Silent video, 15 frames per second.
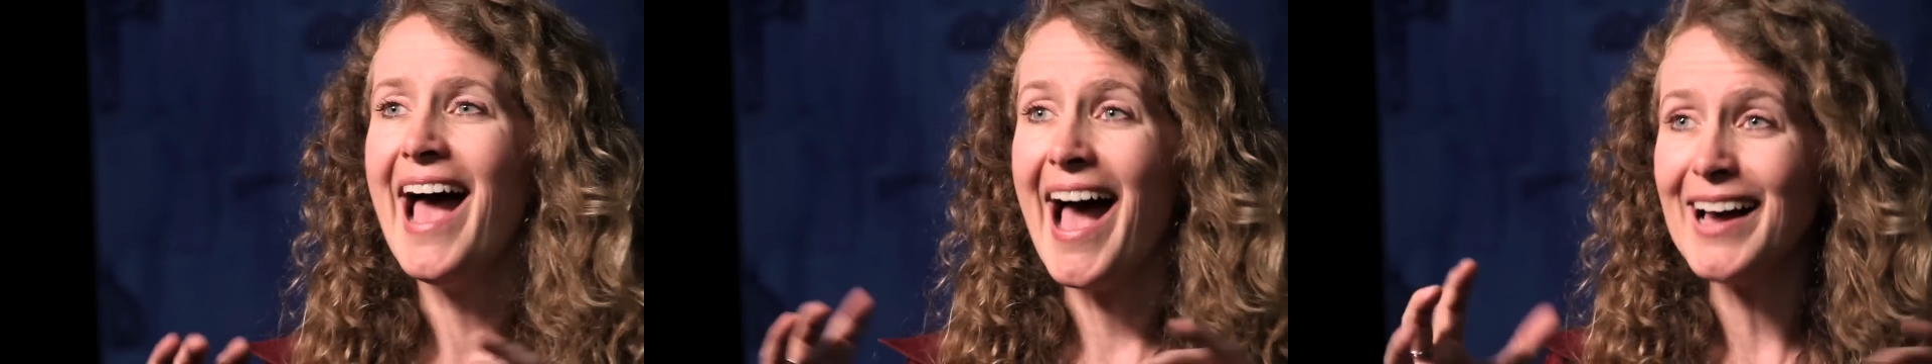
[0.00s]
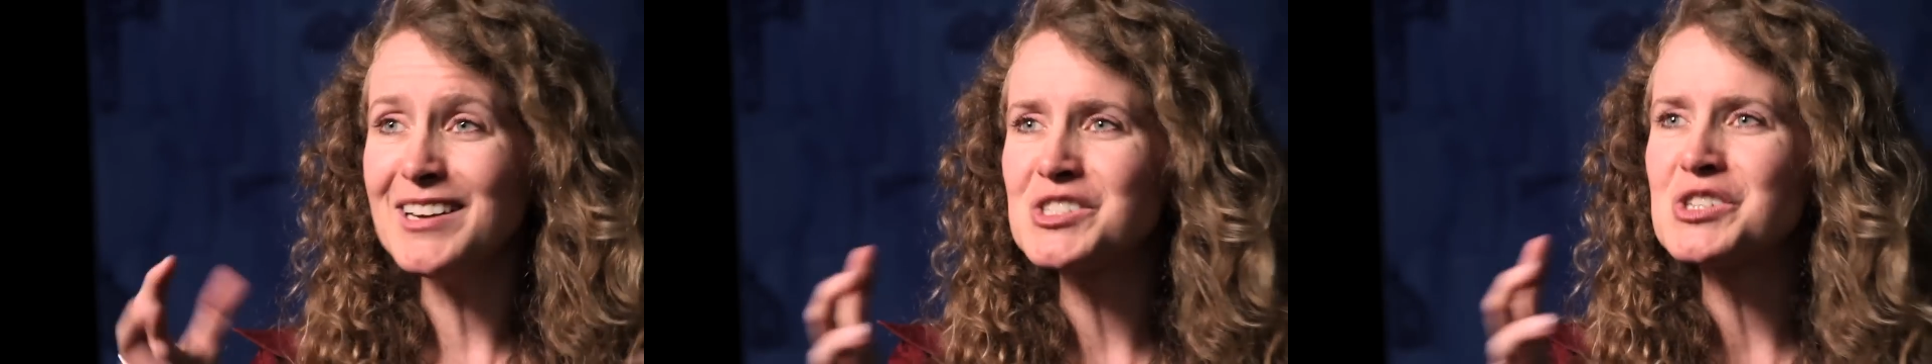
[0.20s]

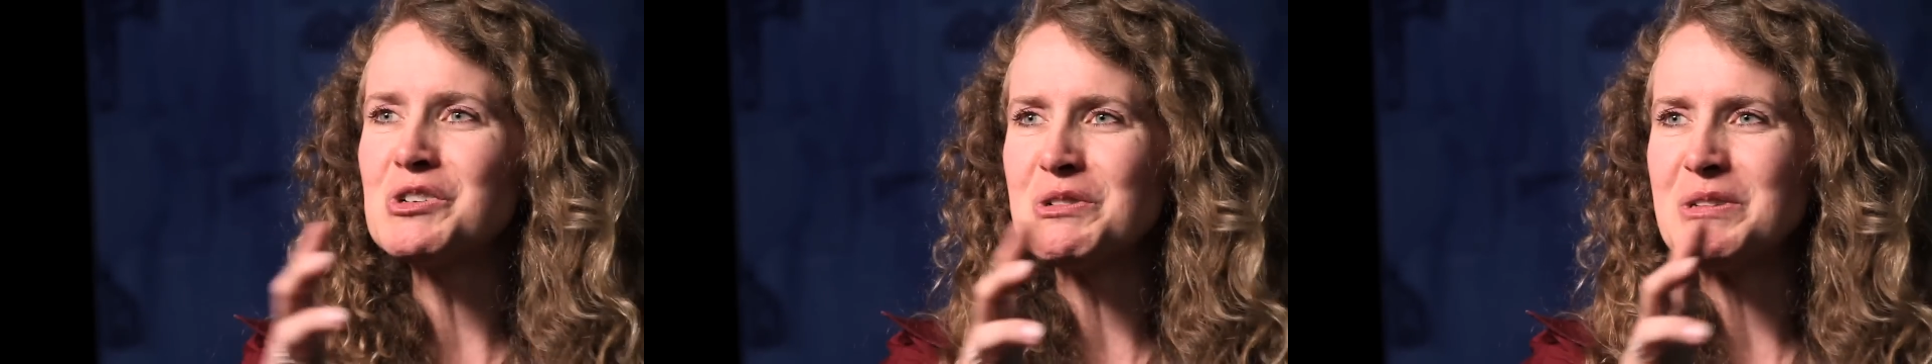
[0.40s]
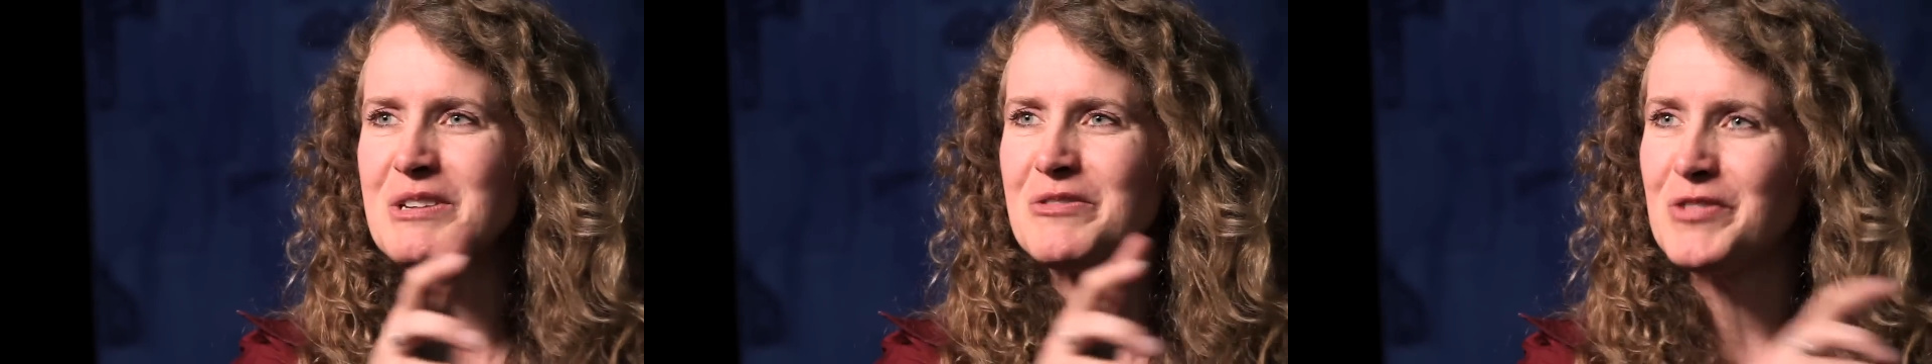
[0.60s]

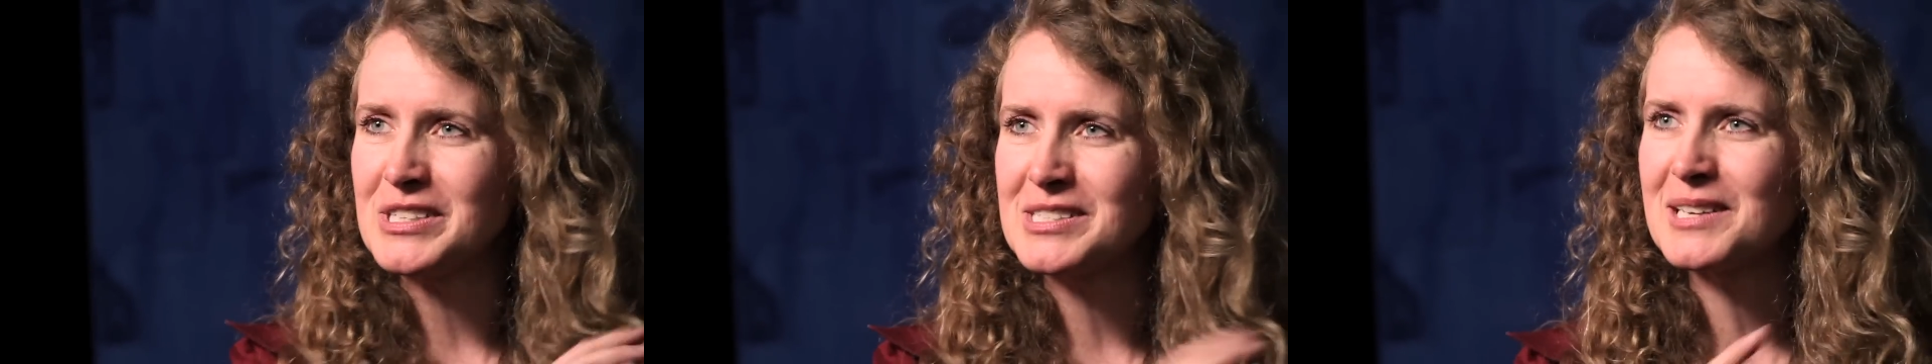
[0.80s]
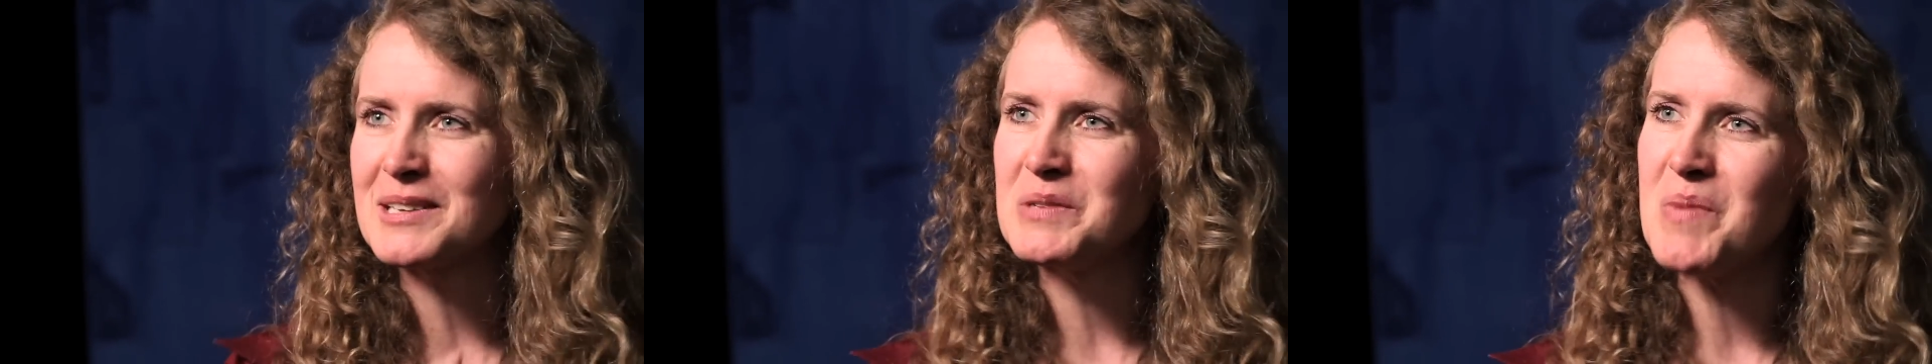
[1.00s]
Actually
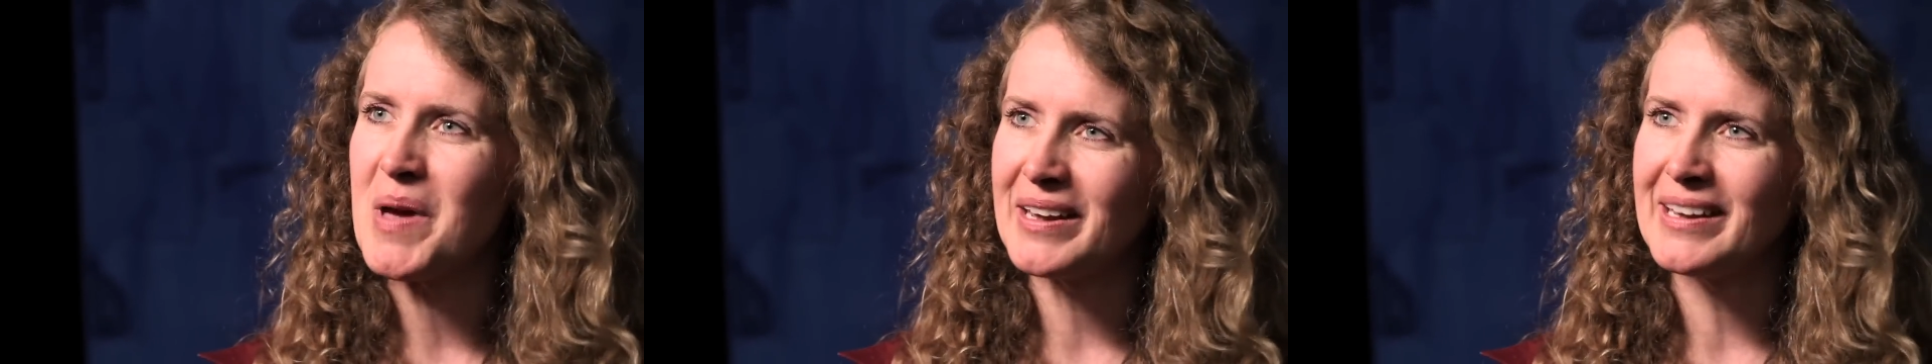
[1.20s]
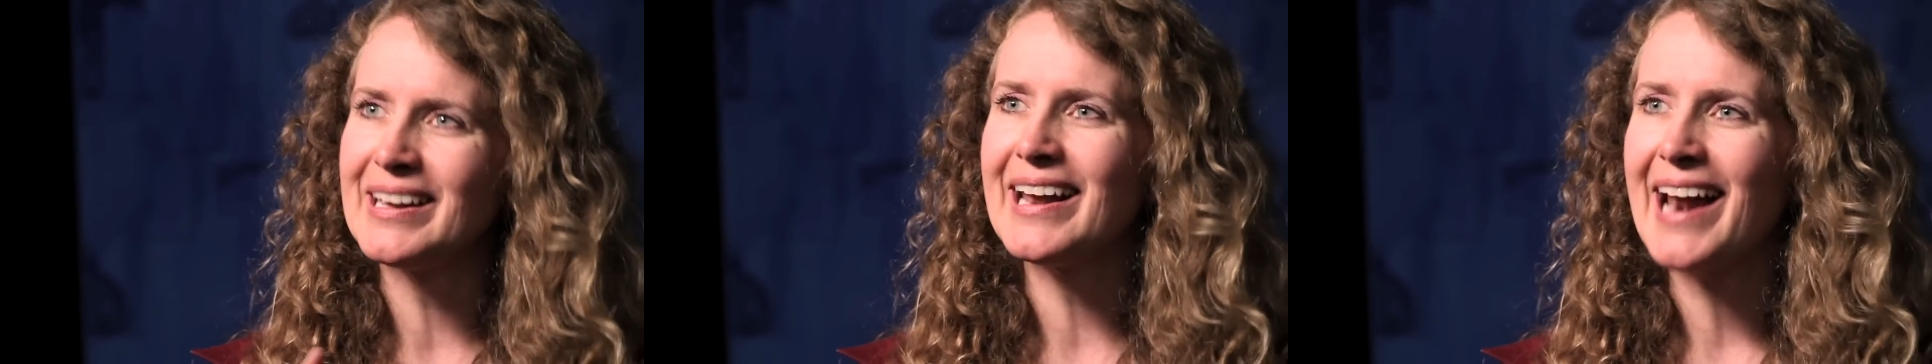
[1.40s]
physically
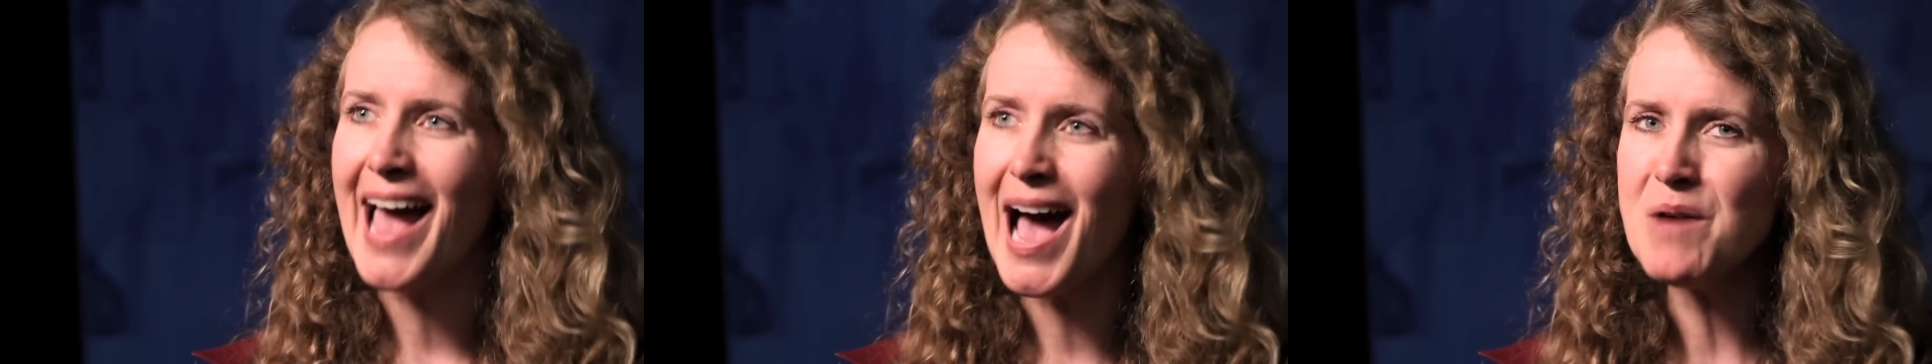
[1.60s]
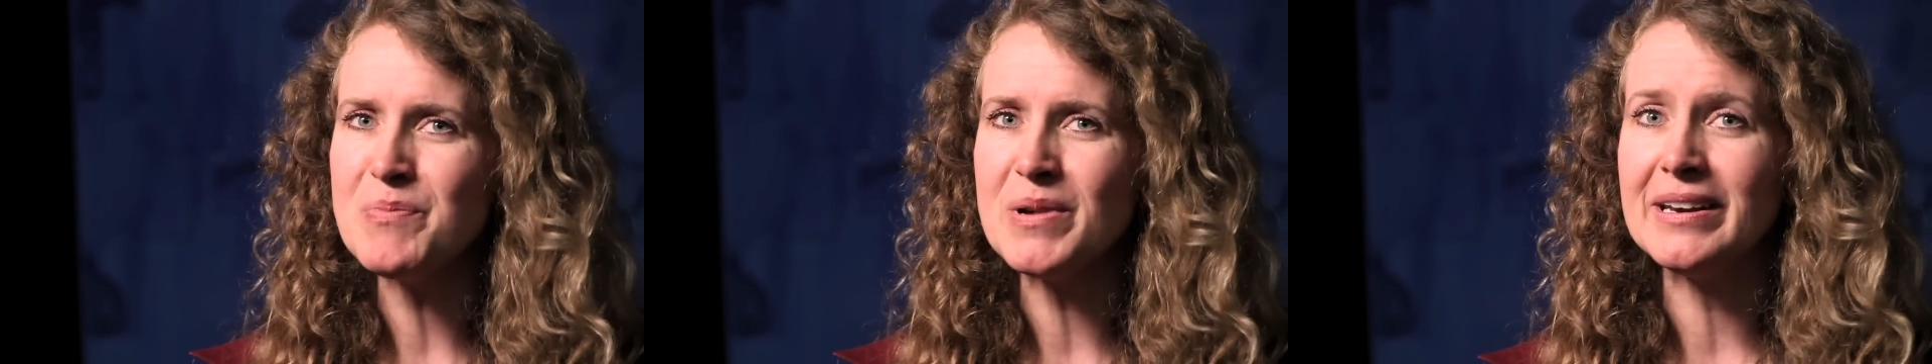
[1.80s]
making it
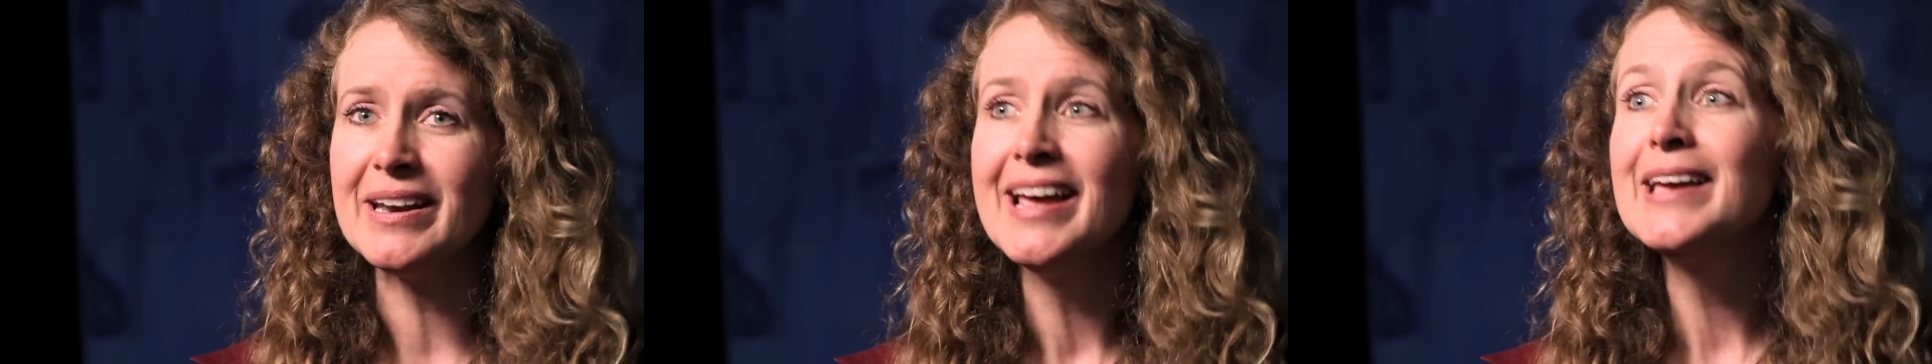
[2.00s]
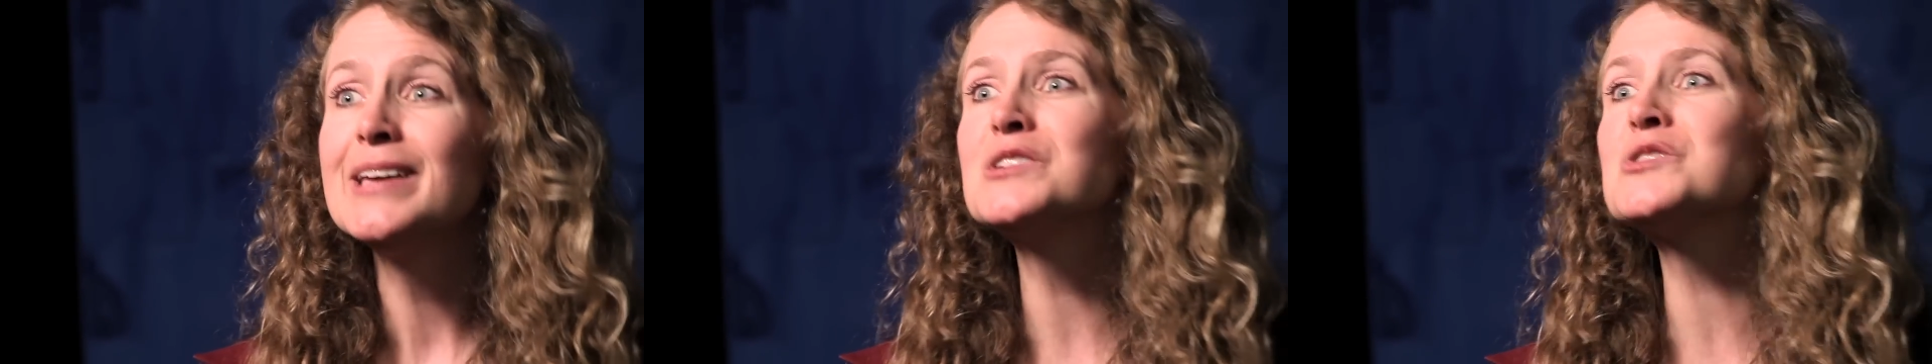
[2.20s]
happen
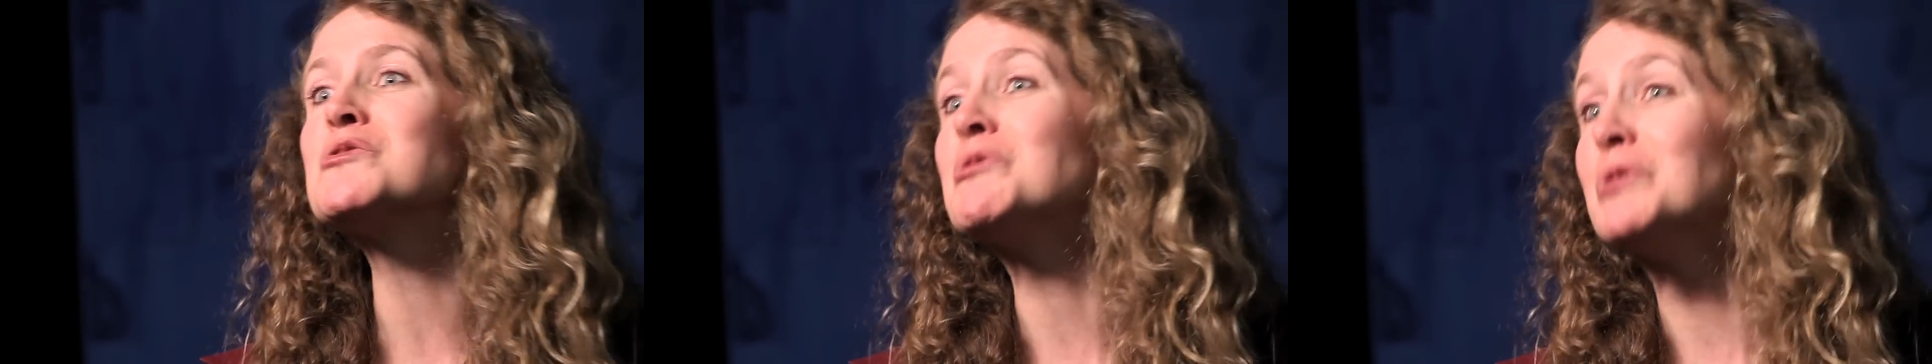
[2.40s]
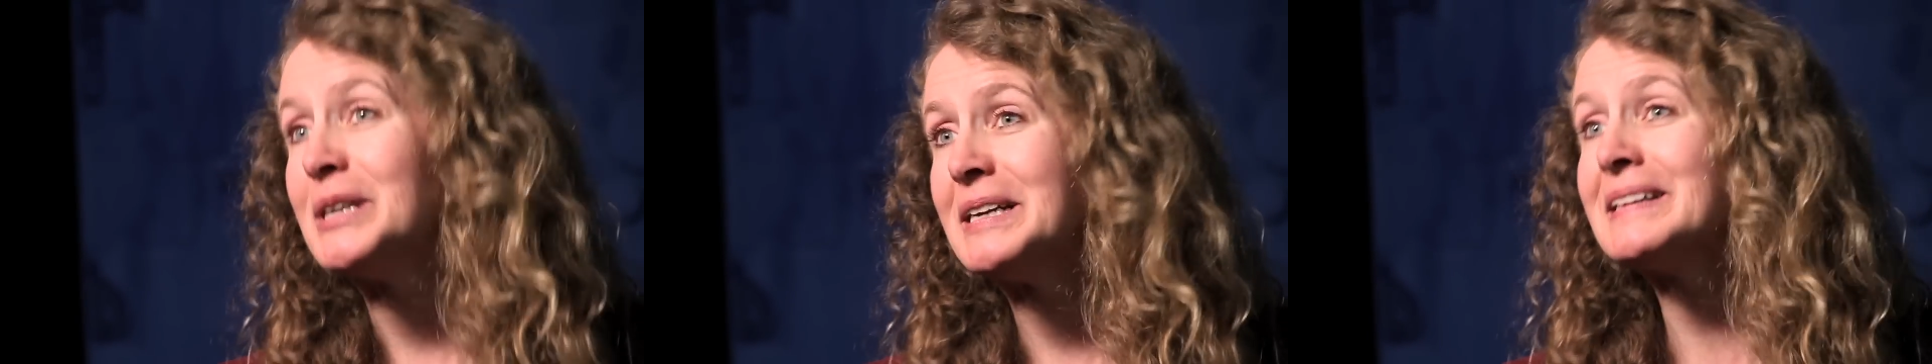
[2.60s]
is
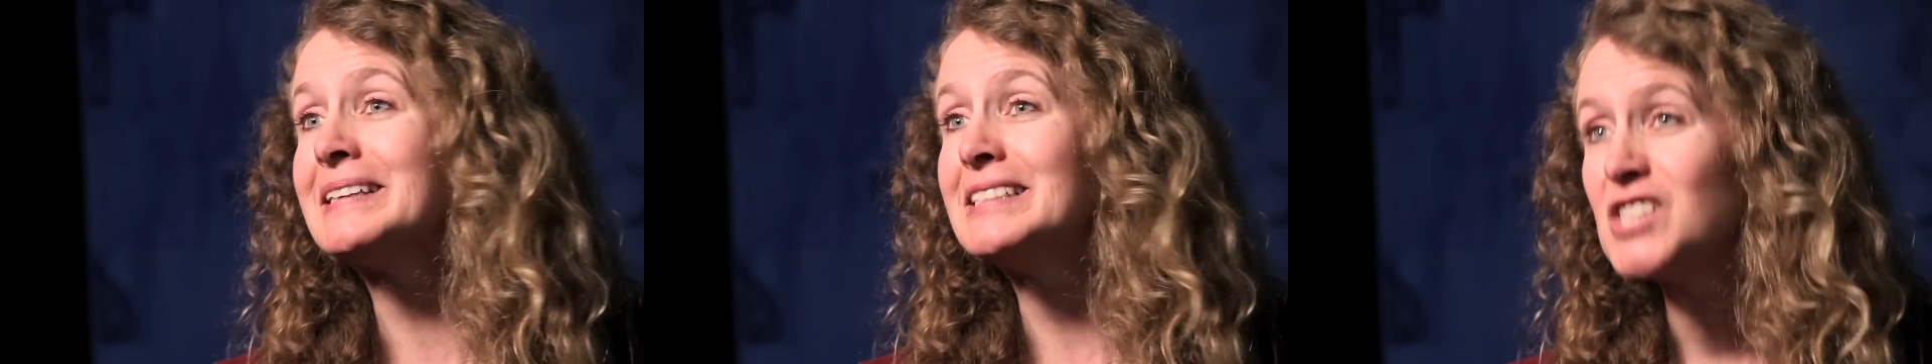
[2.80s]
really